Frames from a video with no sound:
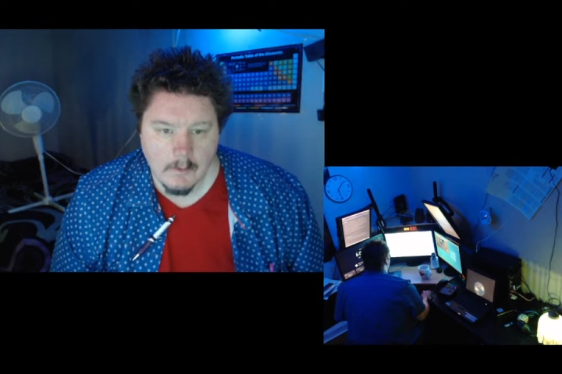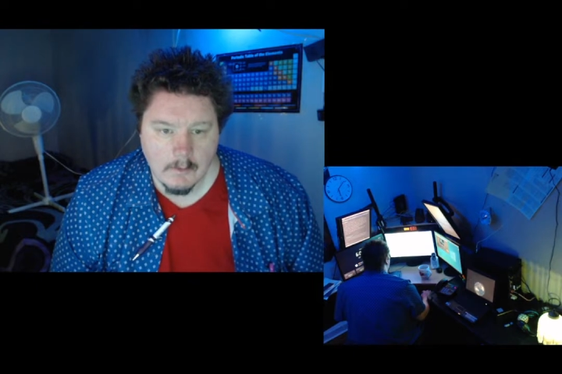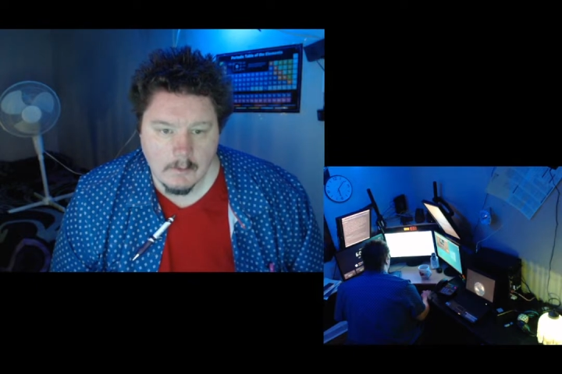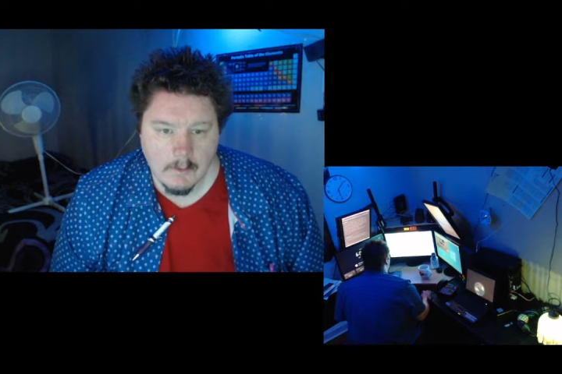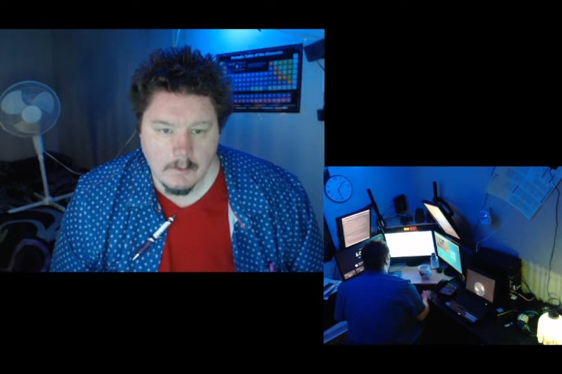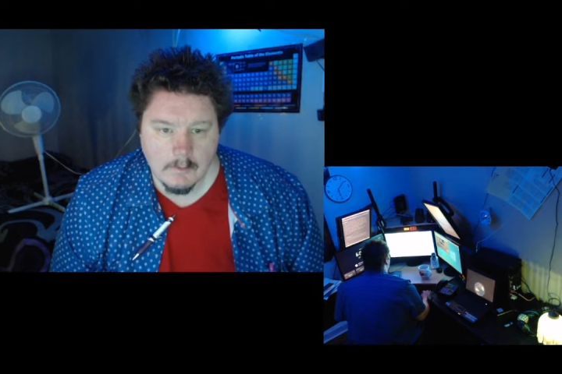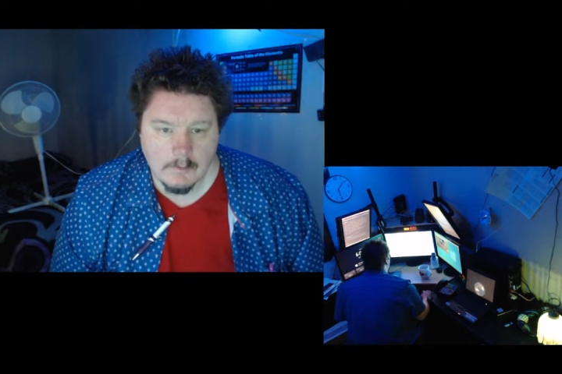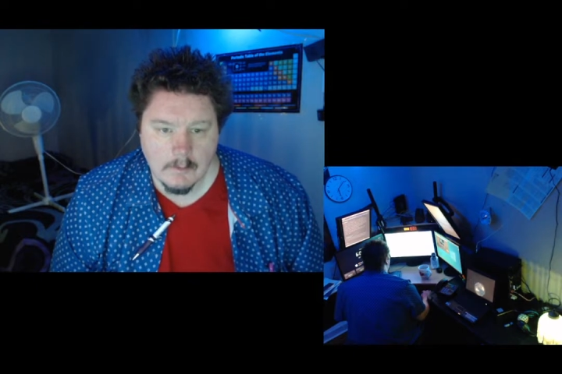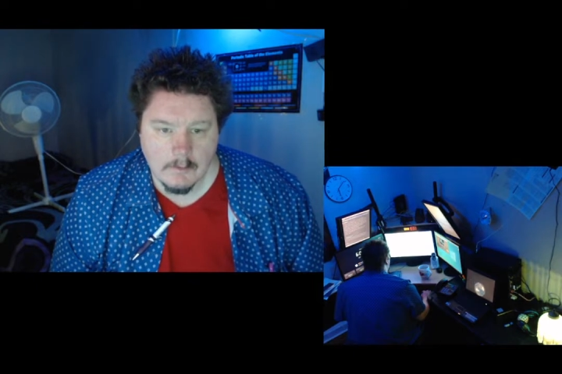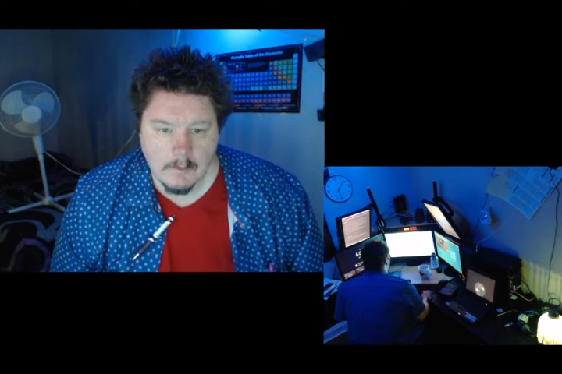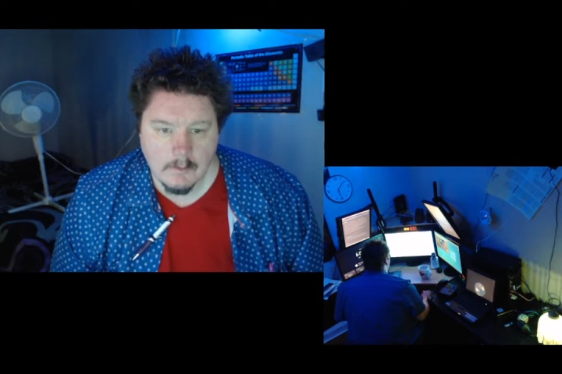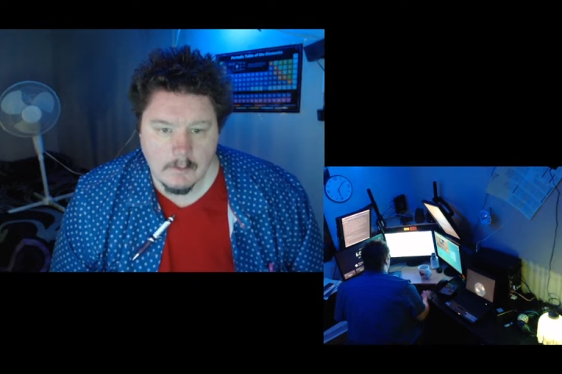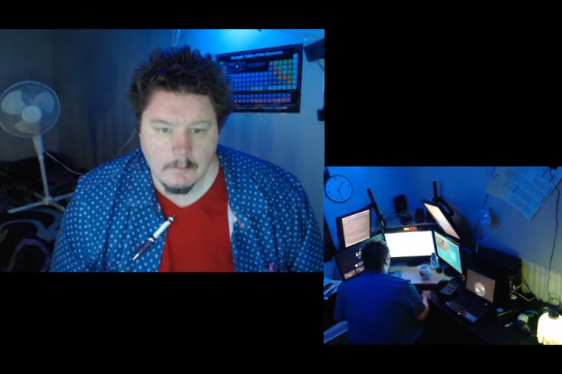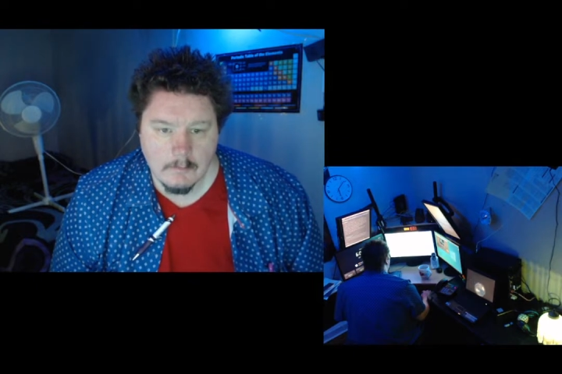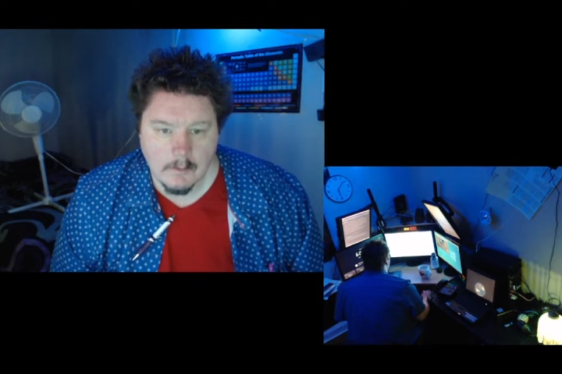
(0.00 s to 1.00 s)
used a new
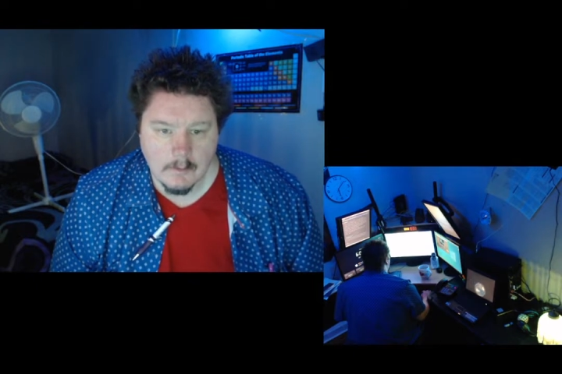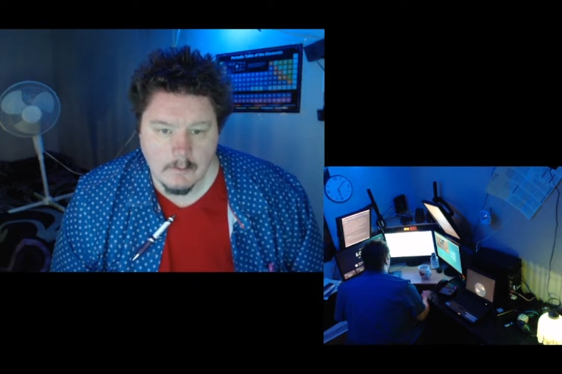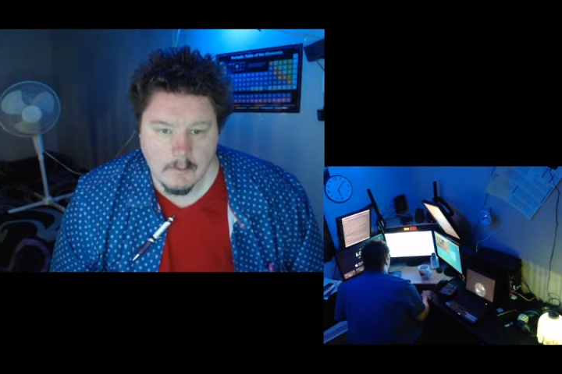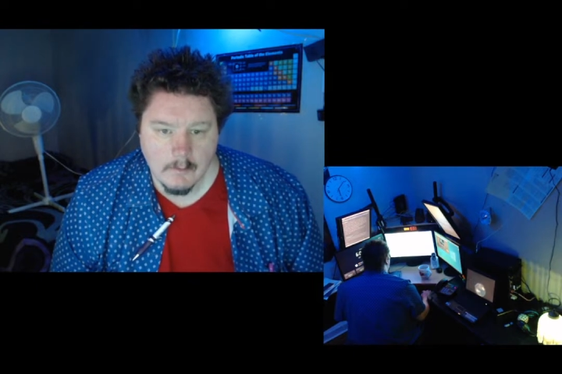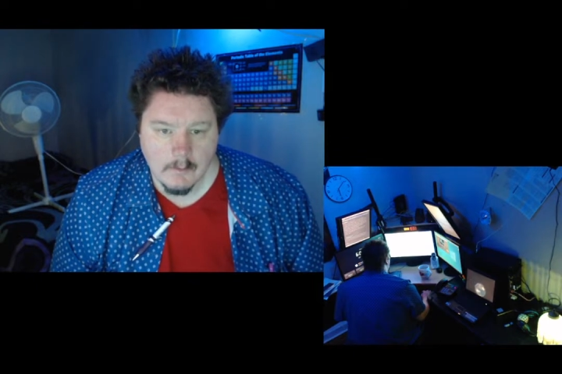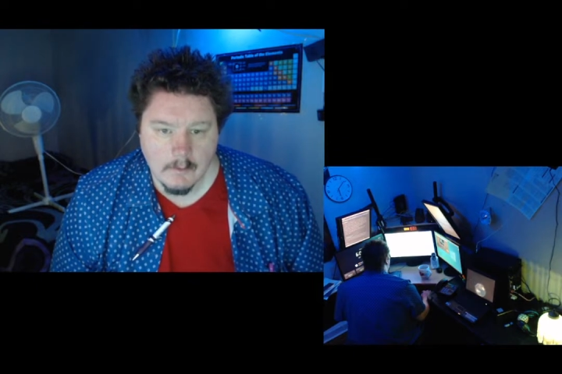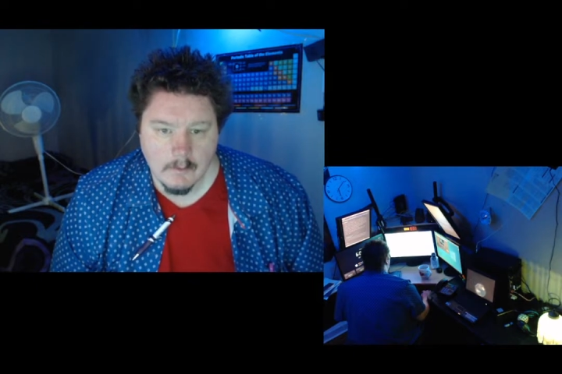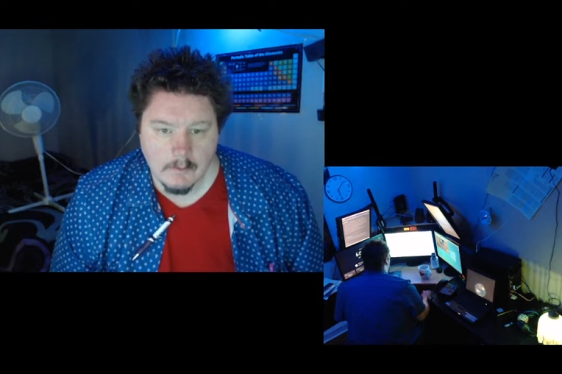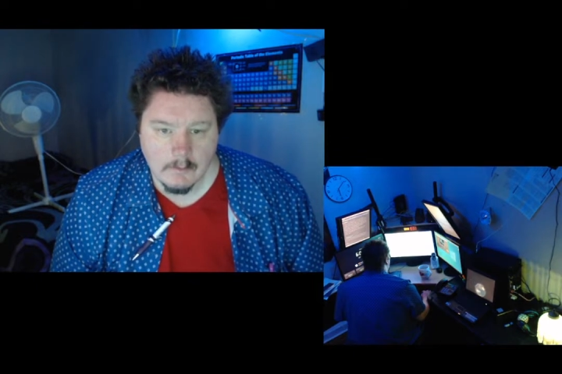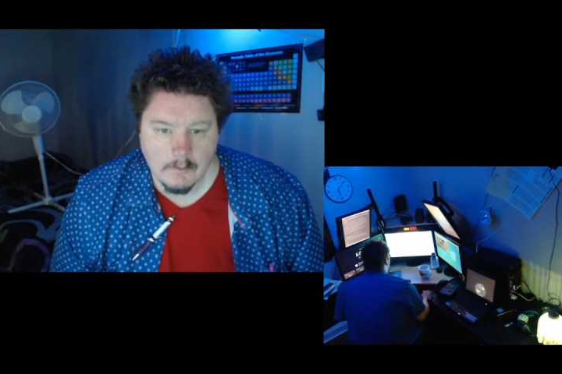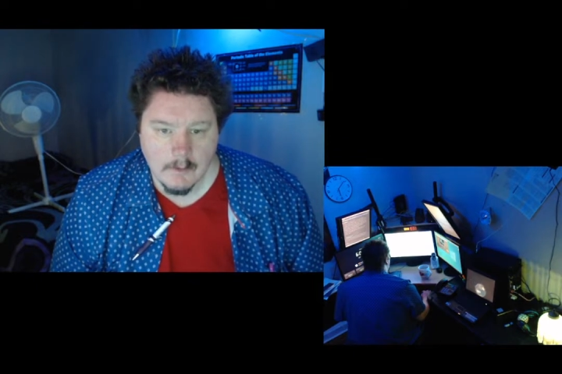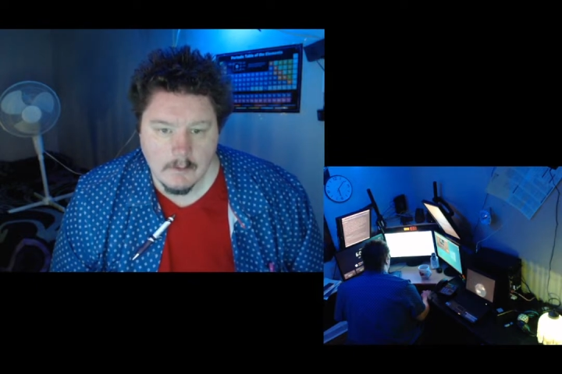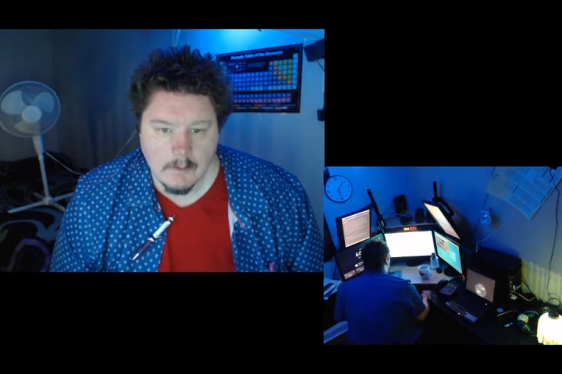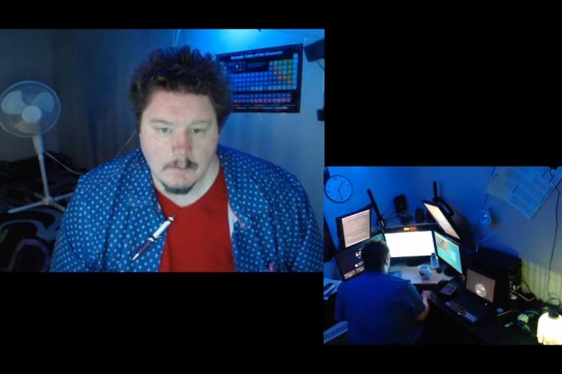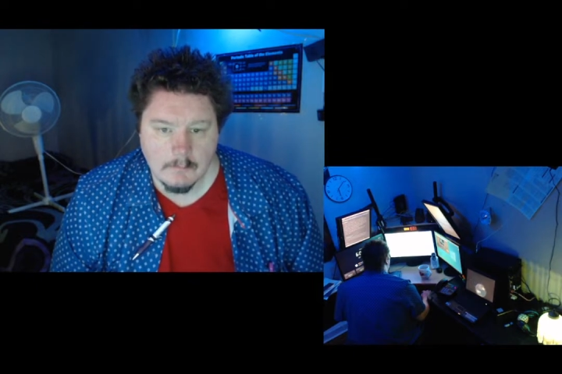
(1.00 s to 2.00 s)
complete
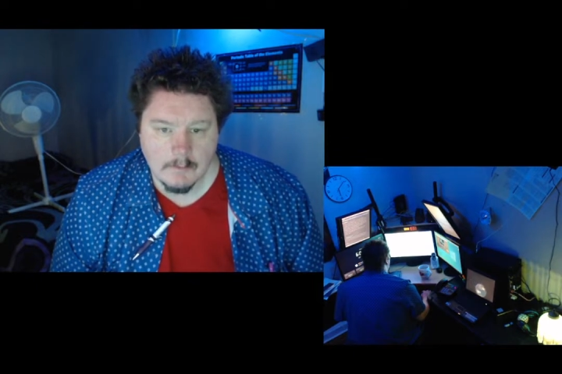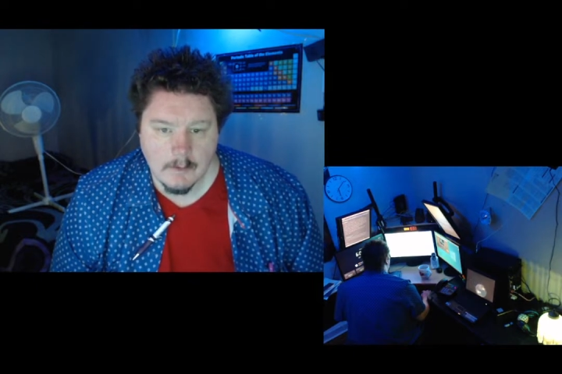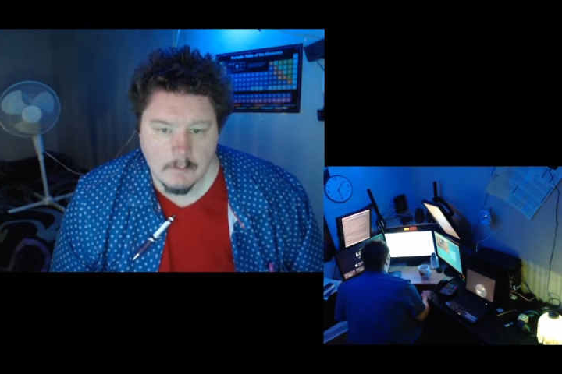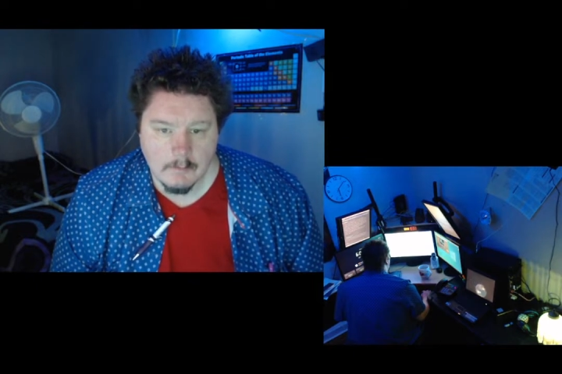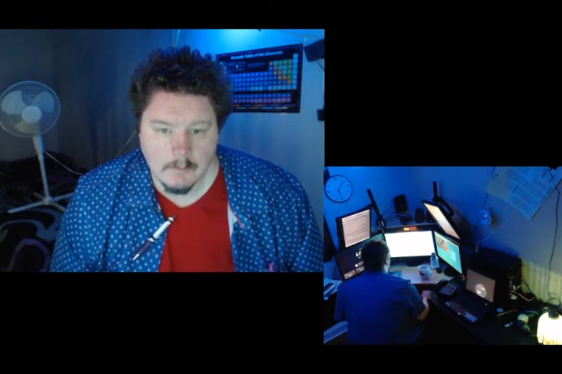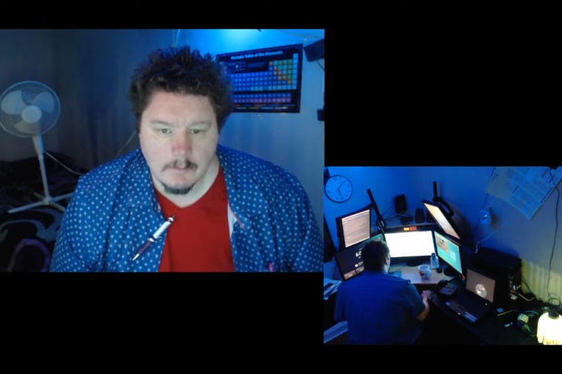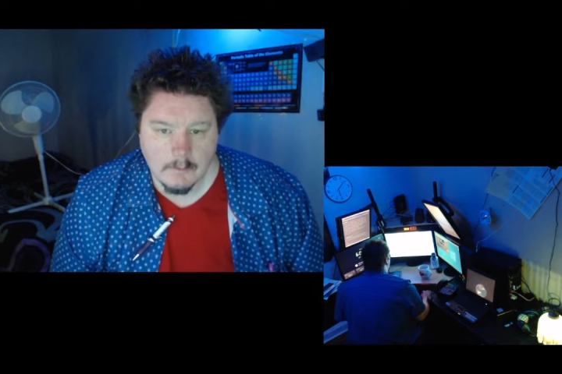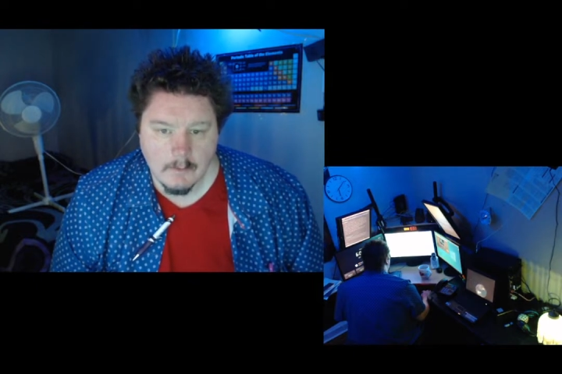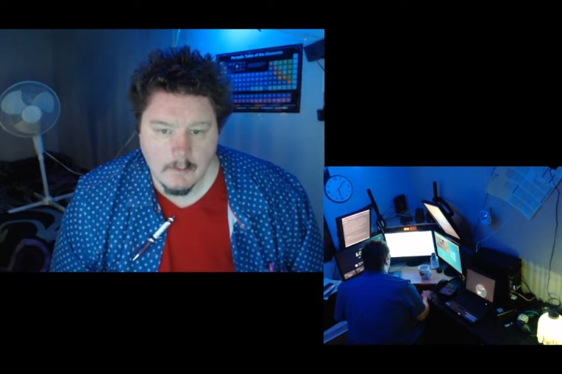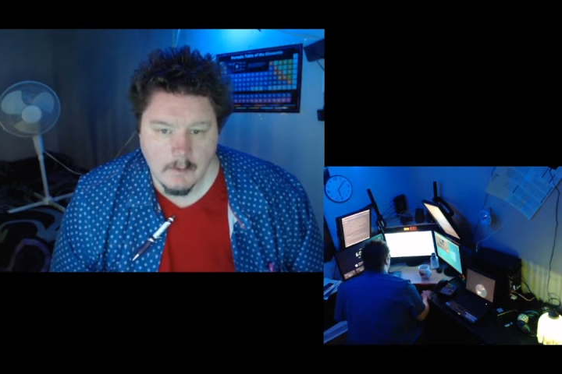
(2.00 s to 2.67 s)
genome sequence